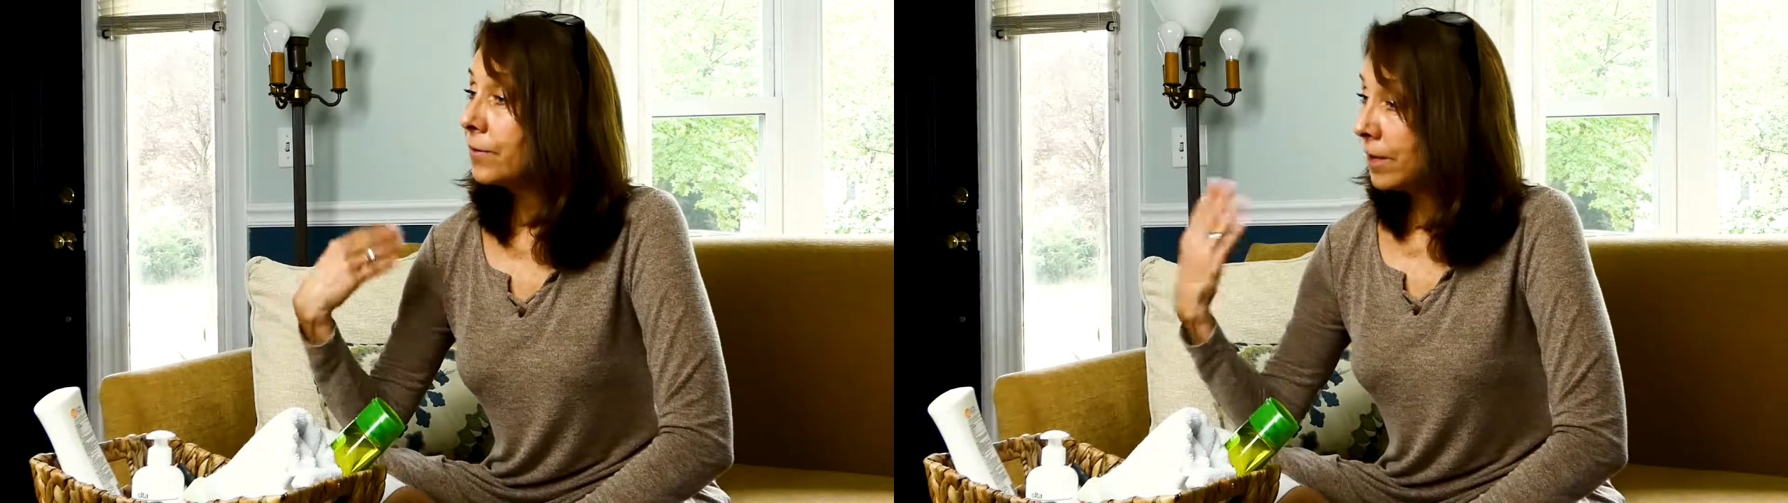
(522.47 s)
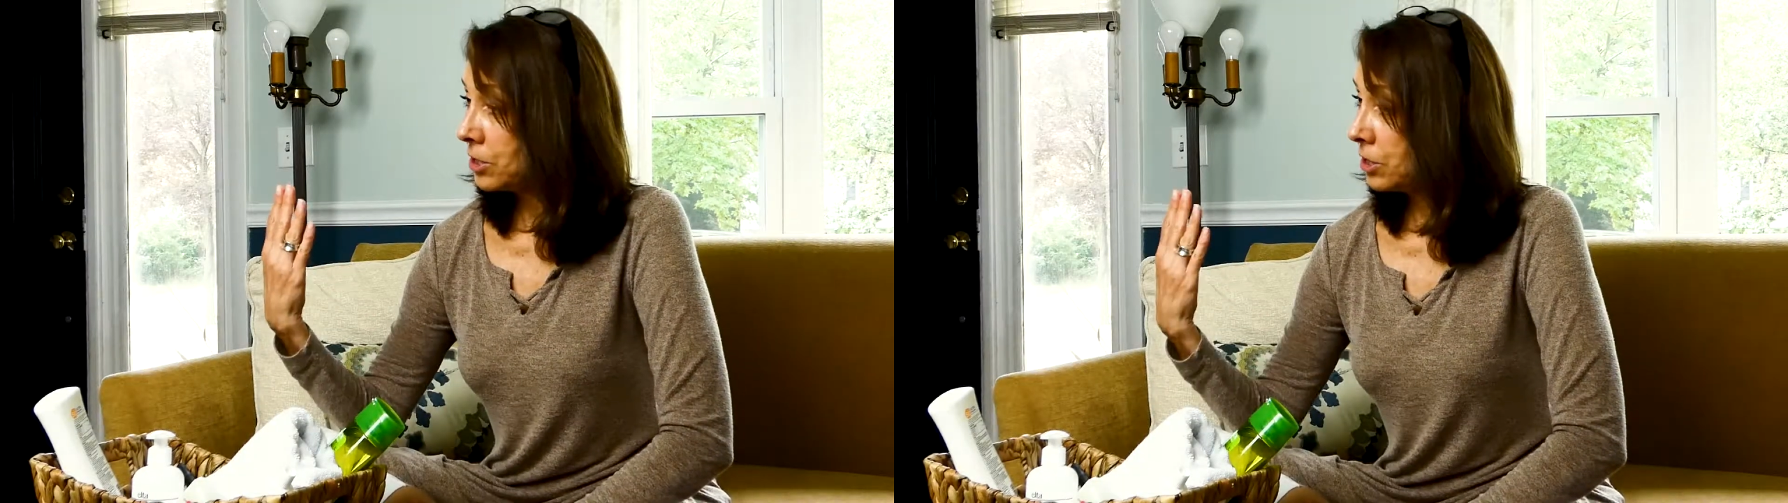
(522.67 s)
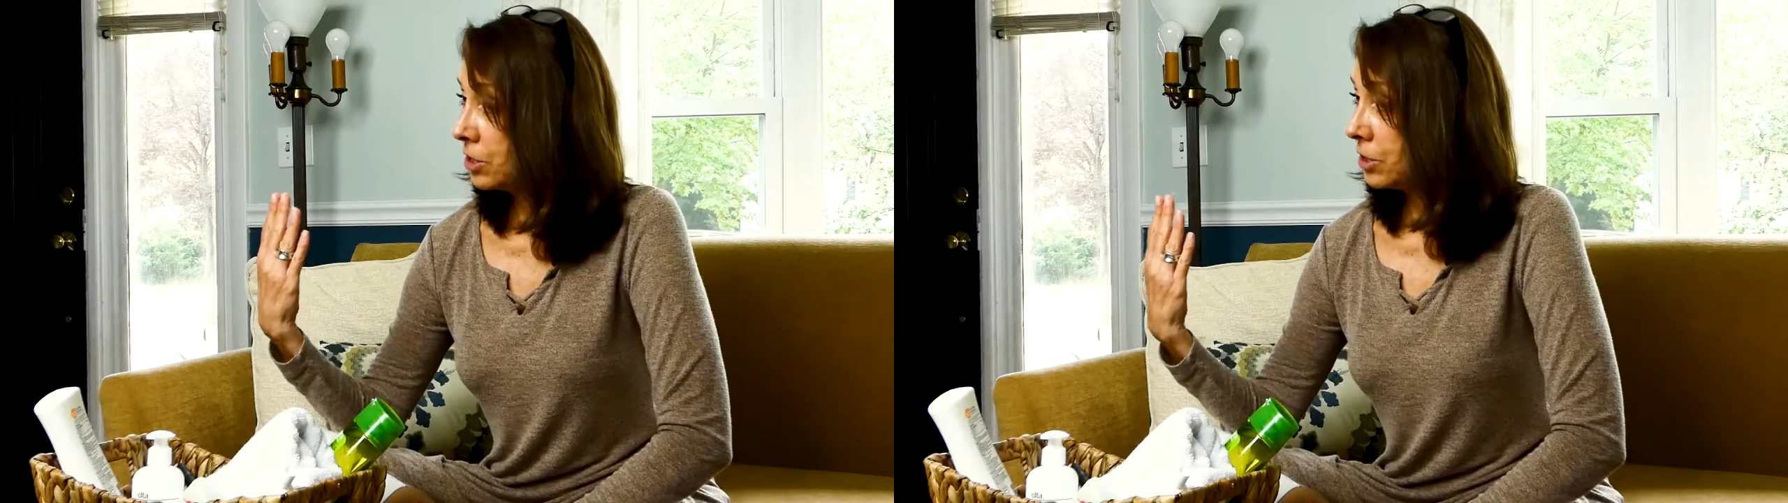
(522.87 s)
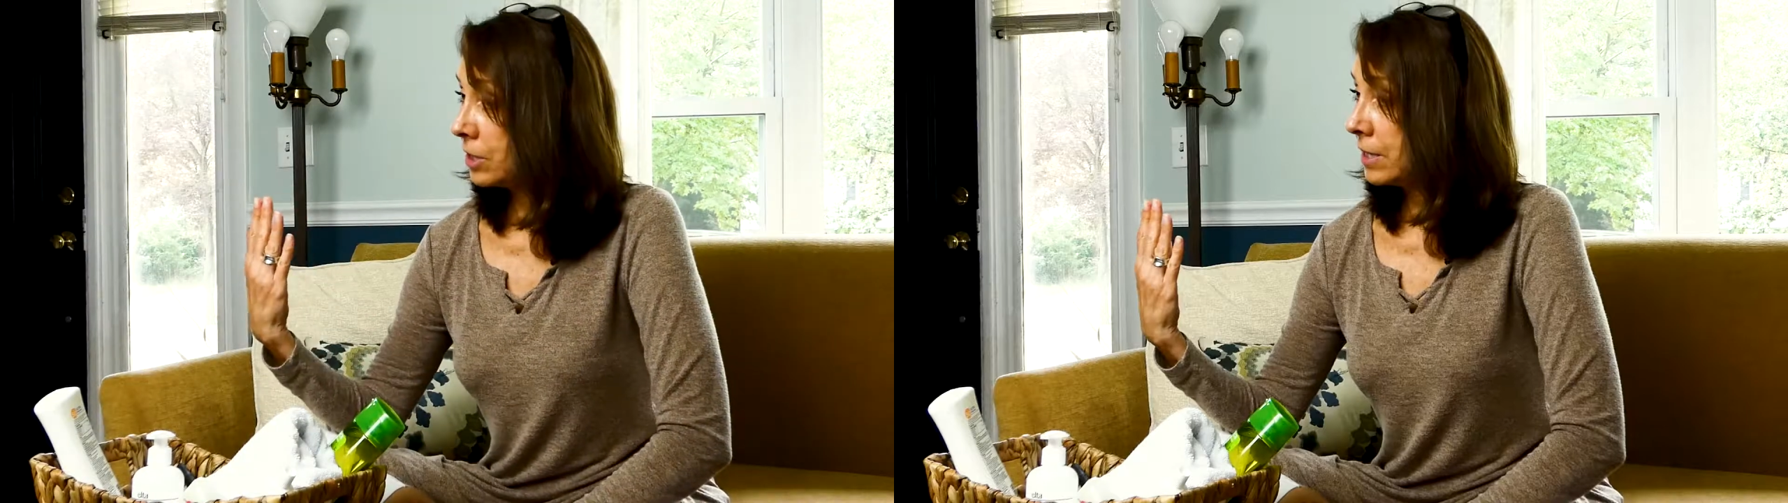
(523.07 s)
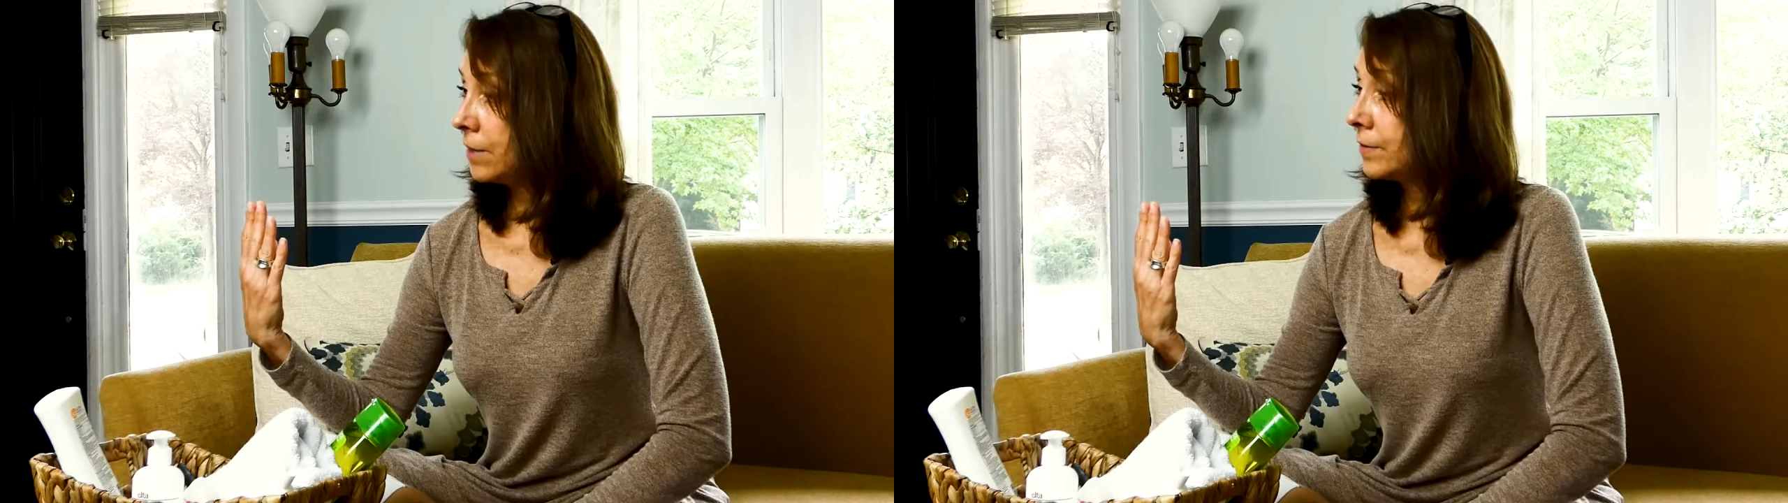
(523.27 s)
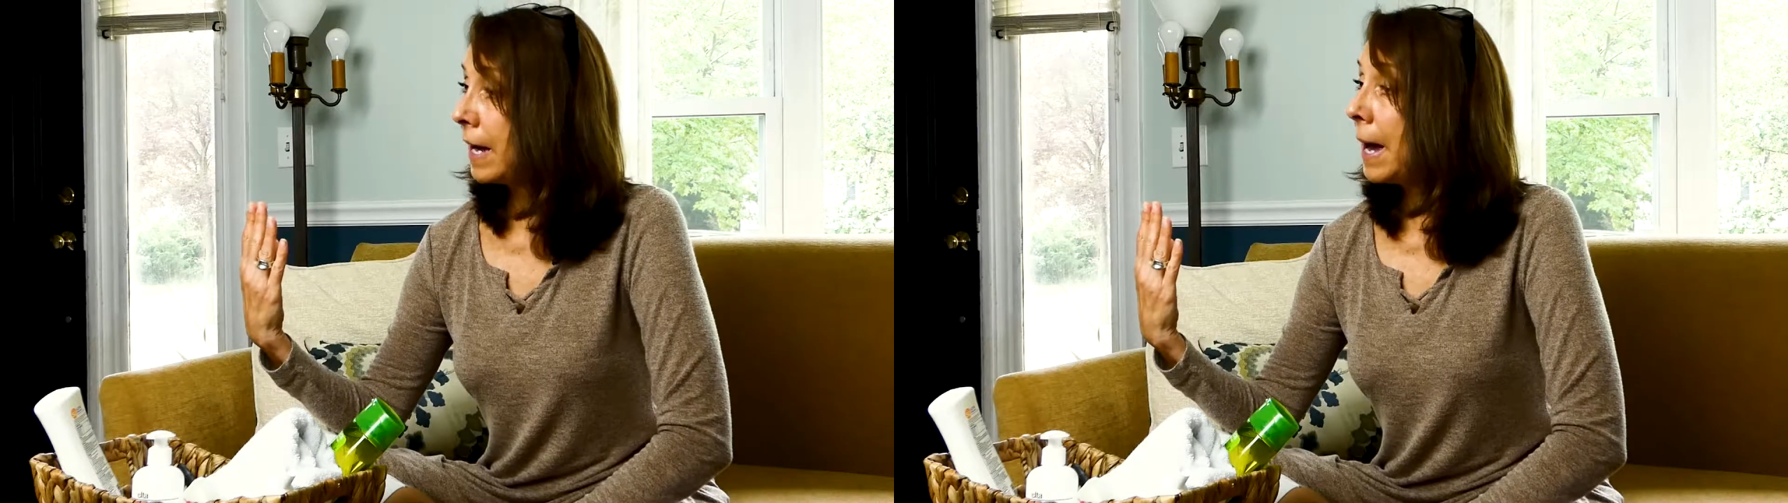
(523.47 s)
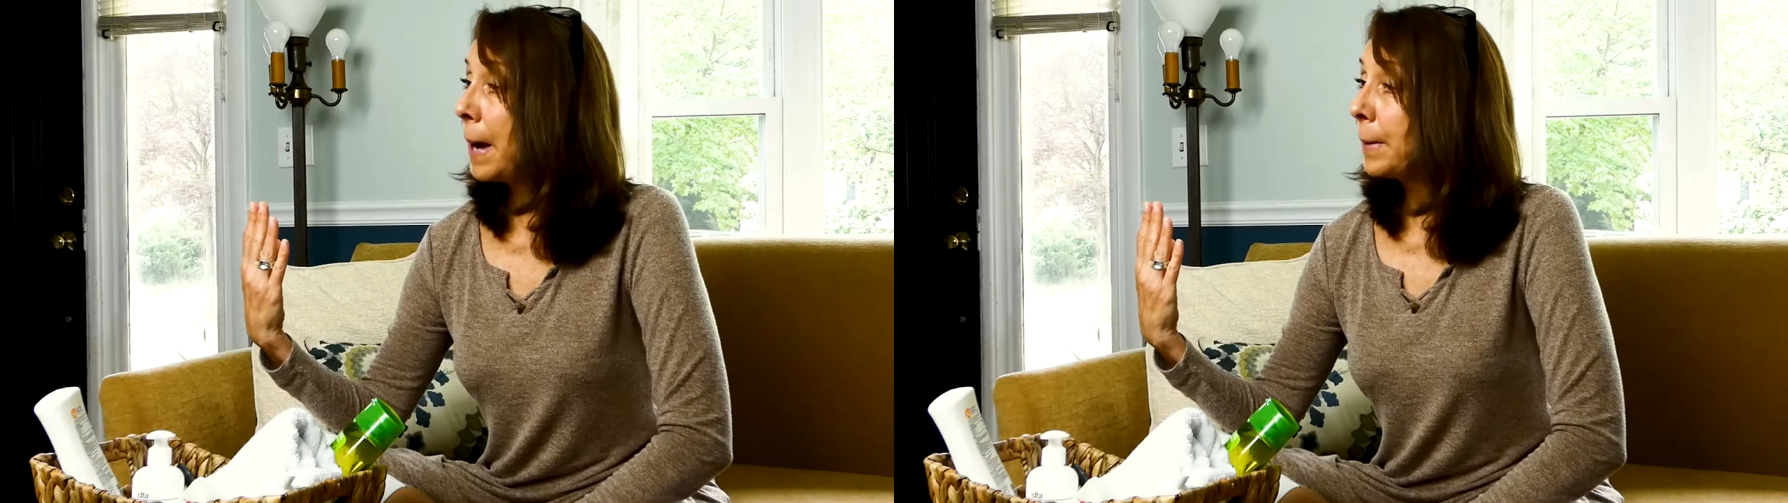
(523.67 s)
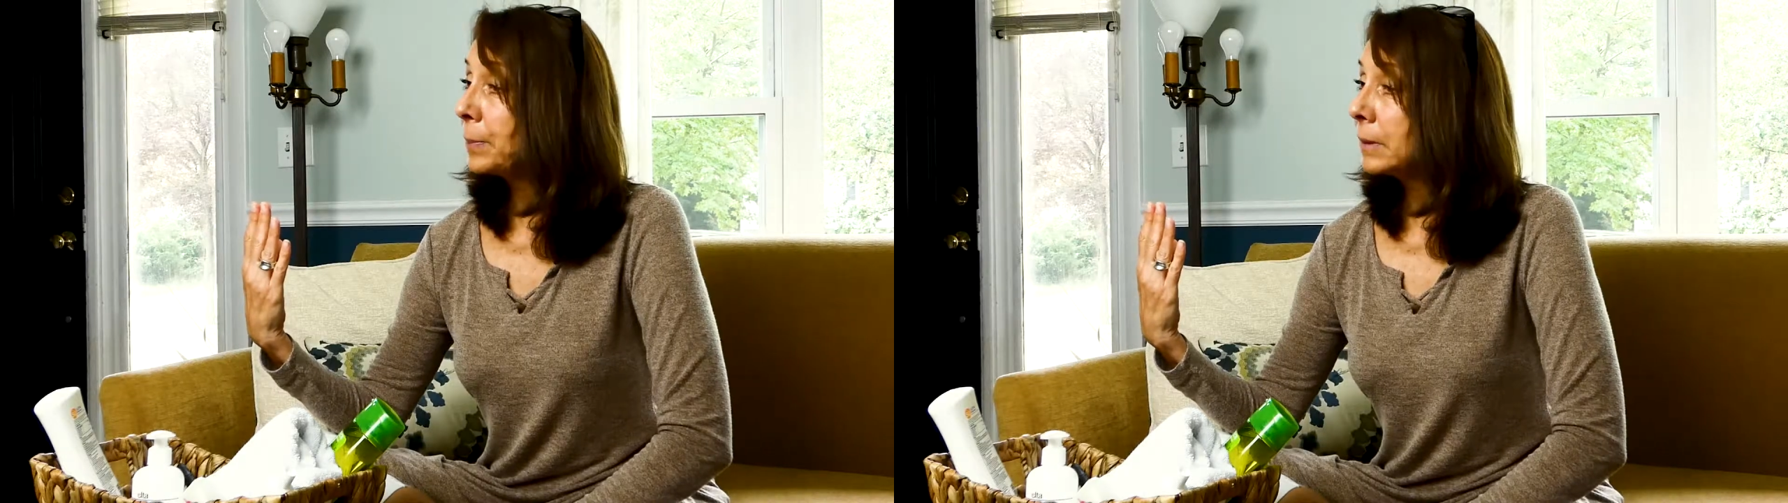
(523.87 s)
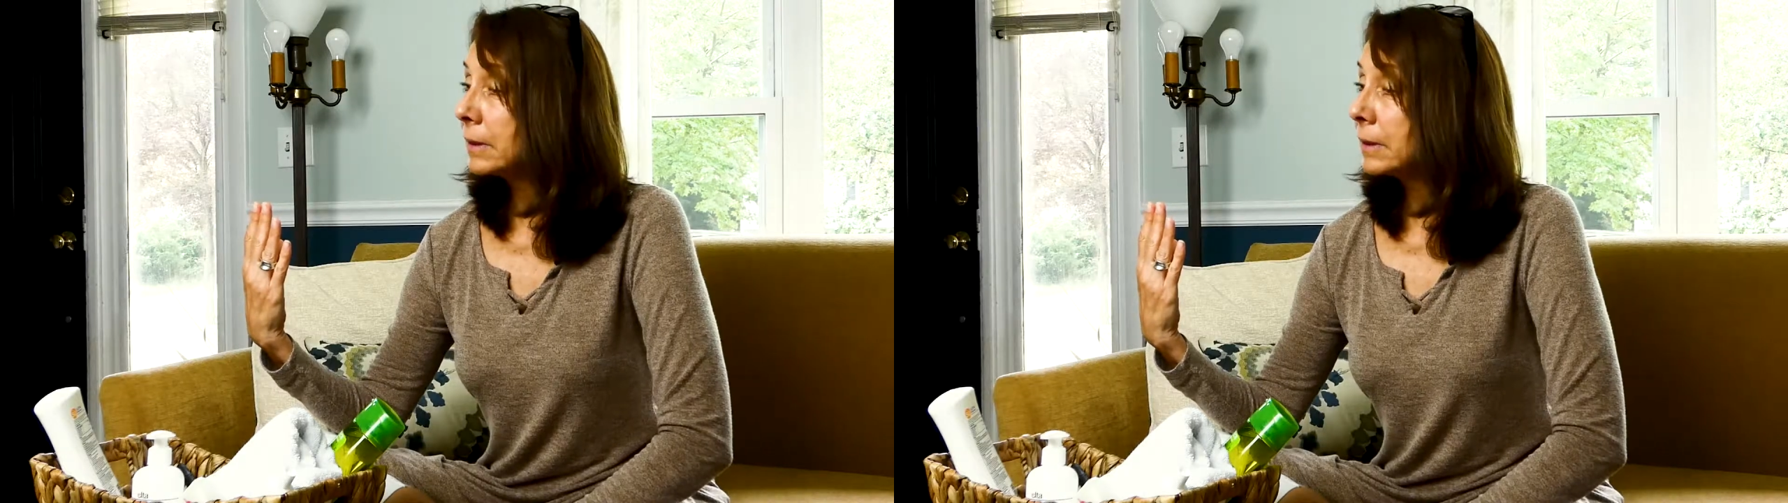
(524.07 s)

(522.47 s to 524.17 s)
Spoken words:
freshened yourself up,